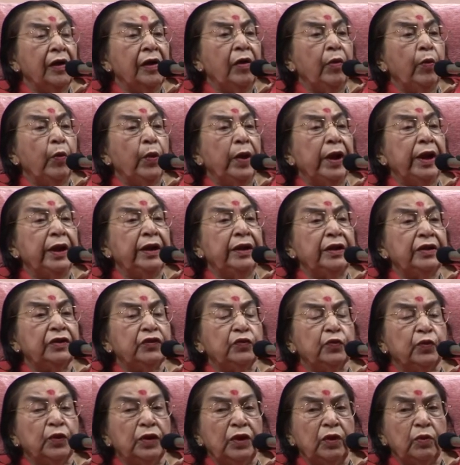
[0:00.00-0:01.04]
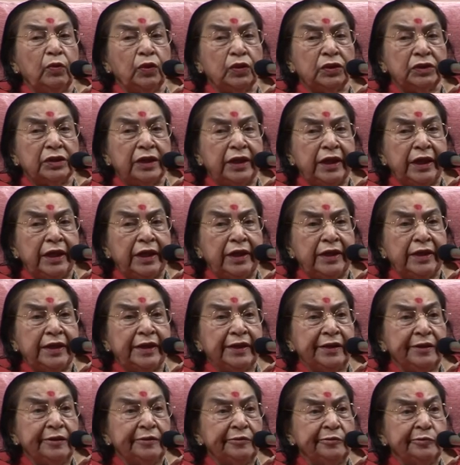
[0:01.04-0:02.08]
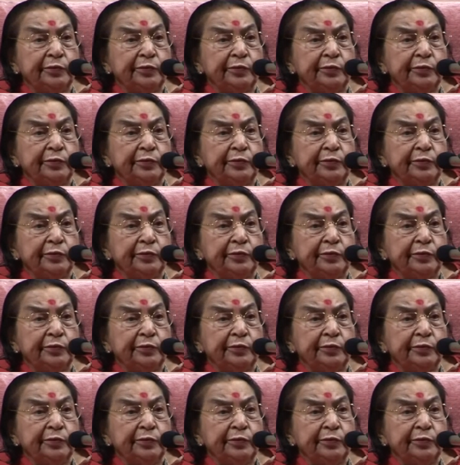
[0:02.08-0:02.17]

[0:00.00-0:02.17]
When this world was created,